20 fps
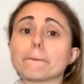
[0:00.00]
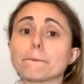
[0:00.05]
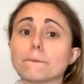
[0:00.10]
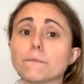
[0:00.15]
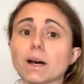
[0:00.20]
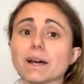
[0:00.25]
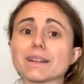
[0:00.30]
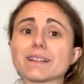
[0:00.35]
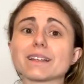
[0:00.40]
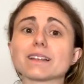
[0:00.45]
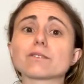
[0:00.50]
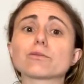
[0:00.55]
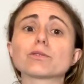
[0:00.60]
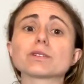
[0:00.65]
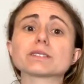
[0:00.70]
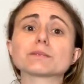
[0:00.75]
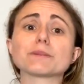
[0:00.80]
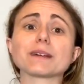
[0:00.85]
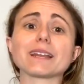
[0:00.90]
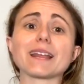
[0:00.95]
But if we
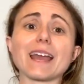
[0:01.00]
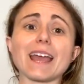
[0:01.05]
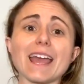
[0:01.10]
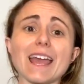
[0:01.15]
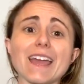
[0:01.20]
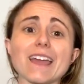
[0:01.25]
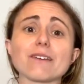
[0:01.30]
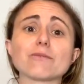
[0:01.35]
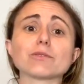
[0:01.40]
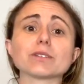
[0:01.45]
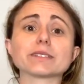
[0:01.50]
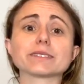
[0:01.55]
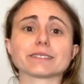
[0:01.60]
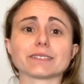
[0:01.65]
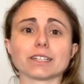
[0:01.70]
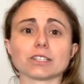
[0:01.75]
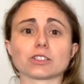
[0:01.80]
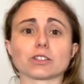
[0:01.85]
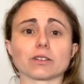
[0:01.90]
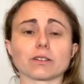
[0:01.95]
spend every
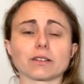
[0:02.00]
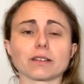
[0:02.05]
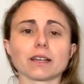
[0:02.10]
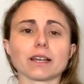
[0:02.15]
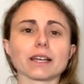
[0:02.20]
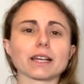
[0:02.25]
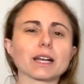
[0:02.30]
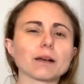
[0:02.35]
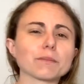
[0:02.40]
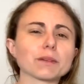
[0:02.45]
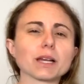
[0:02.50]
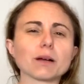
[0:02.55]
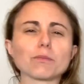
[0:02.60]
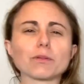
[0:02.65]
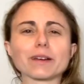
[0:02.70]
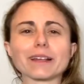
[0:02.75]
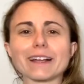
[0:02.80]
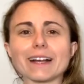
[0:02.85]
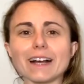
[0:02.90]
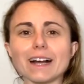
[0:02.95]
session coming up
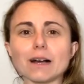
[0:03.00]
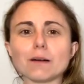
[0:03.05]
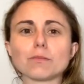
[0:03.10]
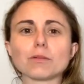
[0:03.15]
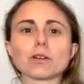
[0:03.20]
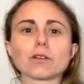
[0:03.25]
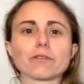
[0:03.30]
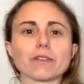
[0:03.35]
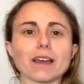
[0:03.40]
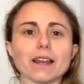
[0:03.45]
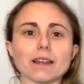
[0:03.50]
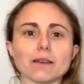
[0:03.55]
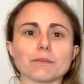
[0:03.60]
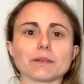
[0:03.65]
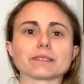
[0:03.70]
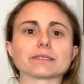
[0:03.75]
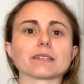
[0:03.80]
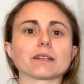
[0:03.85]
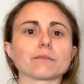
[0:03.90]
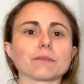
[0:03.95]
with a couple of
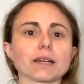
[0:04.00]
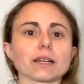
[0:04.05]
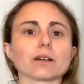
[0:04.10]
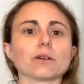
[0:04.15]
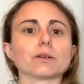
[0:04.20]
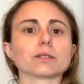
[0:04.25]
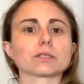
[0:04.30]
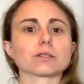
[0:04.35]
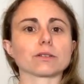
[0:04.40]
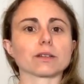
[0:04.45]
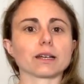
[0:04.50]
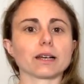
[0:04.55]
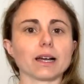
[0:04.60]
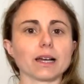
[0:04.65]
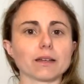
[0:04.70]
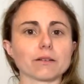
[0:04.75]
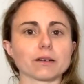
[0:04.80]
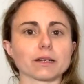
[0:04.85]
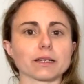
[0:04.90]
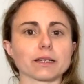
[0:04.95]
elements that might go into the
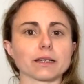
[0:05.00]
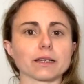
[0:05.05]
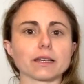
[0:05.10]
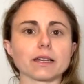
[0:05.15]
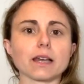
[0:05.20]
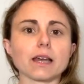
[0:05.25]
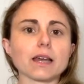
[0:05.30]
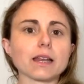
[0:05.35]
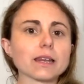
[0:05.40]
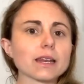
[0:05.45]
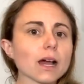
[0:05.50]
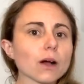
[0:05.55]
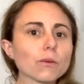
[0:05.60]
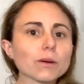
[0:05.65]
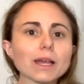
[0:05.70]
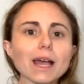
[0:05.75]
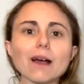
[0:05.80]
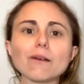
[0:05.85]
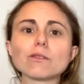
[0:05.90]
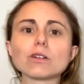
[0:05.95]
hierarchy, now
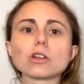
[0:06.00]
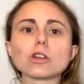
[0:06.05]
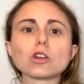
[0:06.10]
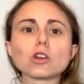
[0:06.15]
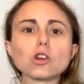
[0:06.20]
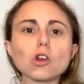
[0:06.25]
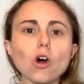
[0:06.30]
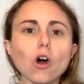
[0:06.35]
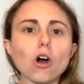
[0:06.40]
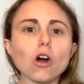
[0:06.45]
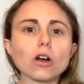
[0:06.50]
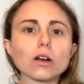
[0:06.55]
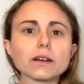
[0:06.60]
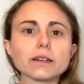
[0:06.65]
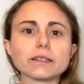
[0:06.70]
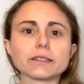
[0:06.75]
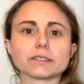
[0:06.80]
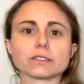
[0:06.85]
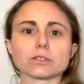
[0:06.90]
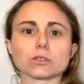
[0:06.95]
we have a long
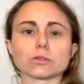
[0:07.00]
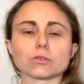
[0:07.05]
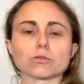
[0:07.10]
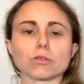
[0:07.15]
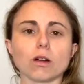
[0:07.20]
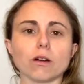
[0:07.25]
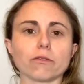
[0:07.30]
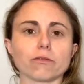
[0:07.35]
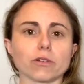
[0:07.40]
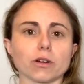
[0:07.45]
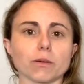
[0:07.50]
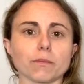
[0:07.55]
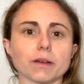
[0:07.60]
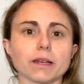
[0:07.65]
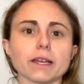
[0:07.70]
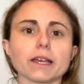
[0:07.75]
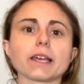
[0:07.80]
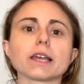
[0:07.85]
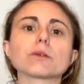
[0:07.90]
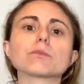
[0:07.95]
list to draw from
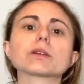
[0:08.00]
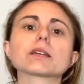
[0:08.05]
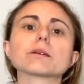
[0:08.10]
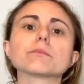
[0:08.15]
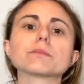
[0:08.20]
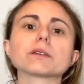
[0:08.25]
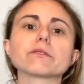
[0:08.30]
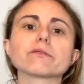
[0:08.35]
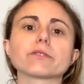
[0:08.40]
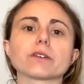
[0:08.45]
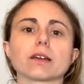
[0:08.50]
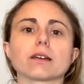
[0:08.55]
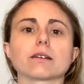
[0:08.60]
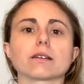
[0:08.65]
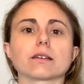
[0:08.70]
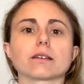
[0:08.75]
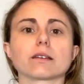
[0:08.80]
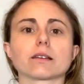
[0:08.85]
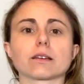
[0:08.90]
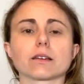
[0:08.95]
and we can be
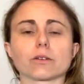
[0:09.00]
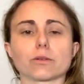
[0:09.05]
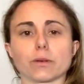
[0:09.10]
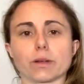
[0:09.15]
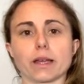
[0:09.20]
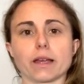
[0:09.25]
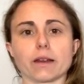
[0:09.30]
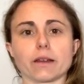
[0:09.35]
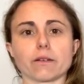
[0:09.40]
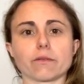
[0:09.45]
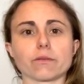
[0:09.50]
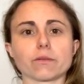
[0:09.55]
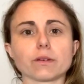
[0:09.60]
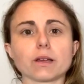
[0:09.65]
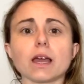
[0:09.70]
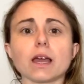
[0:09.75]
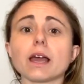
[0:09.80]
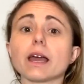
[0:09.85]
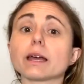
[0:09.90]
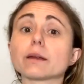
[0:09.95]
very creative.
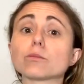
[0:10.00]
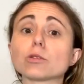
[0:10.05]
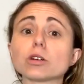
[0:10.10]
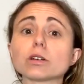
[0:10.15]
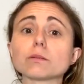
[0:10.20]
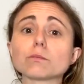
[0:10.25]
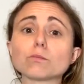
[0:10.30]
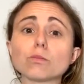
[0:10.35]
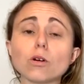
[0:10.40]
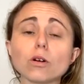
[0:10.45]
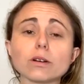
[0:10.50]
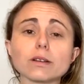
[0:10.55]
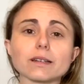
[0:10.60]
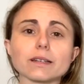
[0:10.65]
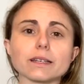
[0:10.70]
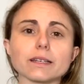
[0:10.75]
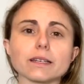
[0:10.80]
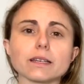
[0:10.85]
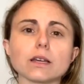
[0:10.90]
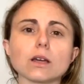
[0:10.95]
And more
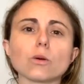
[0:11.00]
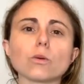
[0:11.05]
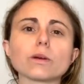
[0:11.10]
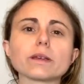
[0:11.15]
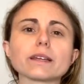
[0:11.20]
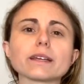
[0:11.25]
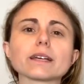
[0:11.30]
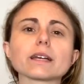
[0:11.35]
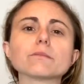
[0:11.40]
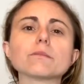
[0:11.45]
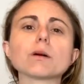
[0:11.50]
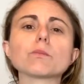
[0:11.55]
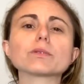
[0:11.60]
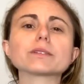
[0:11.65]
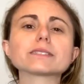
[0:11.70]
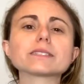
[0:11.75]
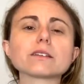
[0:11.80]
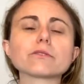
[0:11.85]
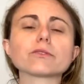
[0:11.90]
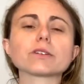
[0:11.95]
importantly, we can come up
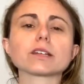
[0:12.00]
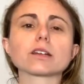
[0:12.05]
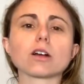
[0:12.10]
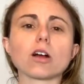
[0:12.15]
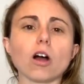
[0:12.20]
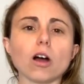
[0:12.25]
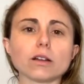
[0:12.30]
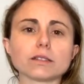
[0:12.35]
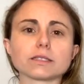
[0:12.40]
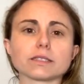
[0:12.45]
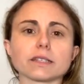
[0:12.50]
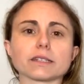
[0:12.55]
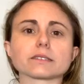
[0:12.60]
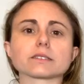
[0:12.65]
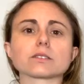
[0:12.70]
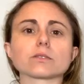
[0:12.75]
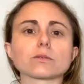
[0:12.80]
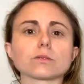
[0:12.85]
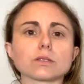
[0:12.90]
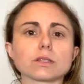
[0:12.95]
with different
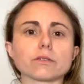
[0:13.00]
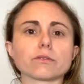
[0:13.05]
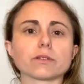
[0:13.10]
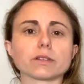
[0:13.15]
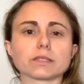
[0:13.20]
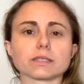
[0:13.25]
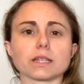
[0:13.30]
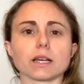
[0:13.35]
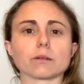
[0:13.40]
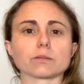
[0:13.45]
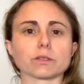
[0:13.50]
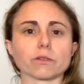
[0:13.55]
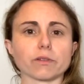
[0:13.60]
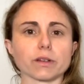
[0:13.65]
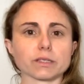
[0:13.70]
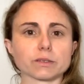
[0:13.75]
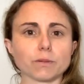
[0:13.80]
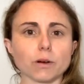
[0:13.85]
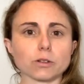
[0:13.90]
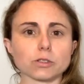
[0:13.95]
contexts to do different types of
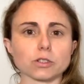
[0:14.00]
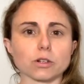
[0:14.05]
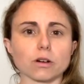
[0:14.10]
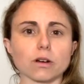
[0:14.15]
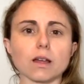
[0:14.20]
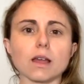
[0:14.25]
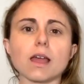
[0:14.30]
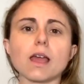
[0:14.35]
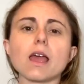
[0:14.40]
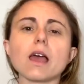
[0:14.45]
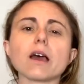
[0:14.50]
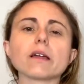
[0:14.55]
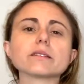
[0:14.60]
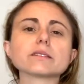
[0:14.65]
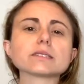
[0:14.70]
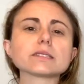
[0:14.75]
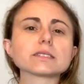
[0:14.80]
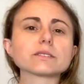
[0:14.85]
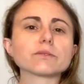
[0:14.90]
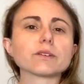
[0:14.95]
exposure. And
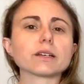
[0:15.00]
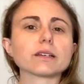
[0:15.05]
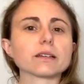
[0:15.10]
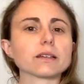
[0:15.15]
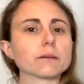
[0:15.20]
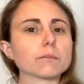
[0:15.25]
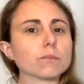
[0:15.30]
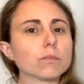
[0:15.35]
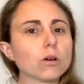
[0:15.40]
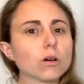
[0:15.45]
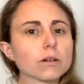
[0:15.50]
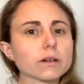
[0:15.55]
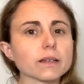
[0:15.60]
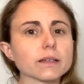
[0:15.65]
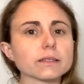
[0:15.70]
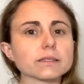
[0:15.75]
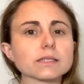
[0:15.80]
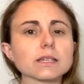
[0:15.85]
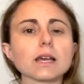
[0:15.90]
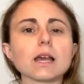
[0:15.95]
this is very
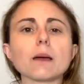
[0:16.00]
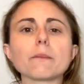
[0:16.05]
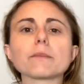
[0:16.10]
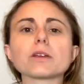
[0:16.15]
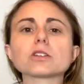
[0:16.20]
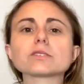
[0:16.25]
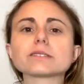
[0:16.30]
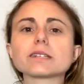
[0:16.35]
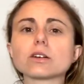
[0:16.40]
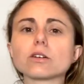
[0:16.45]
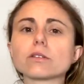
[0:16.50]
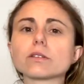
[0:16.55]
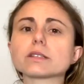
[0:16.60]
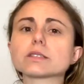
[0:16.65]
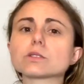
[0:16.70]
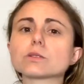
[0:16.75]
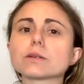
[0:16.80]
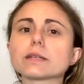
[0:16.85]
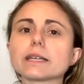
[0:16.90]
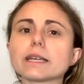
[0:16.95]
important because according
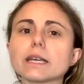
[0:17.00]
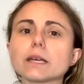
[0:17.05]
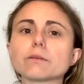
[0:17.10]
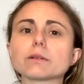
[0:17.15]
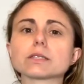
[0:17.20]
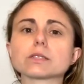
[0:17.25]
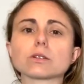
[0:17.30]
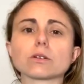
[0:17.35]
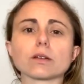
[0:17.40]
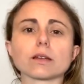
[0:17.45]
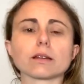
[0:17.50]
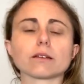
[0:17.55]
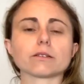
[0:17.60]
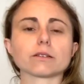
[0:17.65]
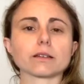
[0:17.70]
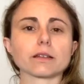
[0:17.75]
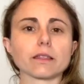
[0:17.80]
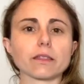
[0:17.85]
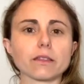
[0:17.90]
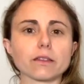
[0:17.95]
to inhibitory
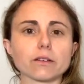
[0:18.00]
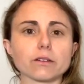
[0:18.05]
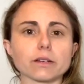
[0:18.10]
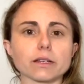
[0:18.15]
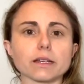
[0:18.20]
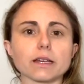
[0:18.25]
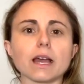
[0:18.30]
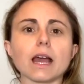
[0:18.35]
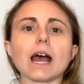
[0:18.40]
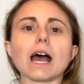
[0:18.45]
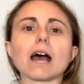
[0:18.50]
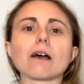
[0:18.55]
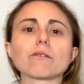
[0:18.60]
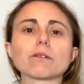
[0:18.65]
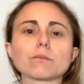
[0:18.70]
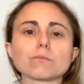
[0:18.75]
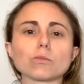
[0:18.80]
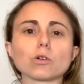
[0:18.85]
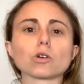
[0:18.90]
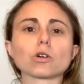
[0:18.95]
learning theory,
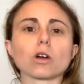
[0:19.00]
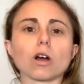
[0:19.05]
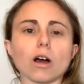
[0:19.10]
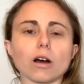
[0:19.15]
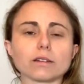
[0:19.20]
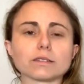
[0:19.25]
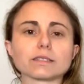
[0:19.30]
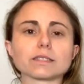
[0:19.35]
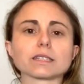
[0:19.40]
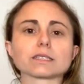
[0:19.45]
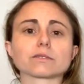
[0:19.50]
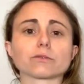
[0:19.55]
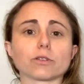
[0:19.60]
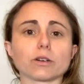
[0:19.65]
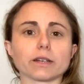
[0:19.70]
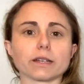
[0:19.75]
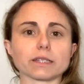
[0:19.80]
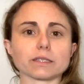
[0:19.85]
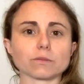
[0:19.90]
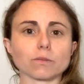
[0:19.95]
having more context for
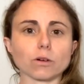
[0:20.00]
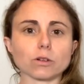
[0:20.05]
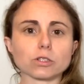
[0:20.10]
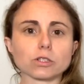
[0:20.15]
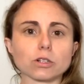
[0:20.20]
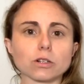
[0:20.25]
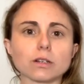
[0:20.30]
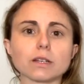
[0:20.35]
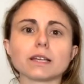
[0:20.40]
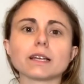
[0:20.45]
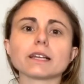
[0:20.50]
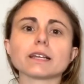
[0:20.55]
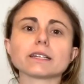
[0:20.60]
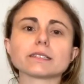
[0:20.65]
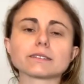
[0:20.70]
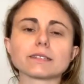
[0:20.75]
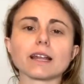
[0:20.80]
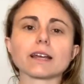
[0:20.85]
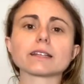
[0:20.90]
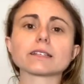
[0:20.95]
an exposure
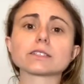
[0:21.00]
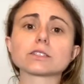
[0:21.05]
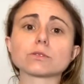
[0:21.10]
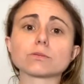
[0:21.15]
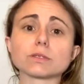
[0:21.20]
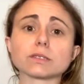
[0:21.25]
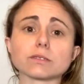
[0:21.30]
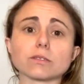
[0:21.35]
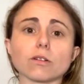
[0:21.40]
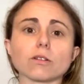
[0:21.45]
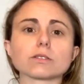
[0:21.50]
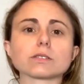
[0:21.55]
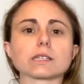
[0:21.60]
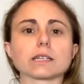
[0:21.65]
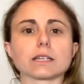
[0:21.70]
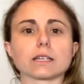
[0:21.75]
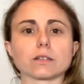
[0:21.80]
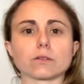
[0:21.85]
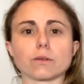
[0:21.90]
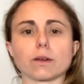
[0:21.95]
is likely to result
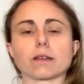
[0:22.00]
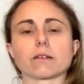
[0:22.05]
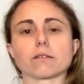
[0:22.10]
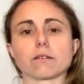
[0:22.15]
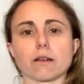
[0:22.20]
in greater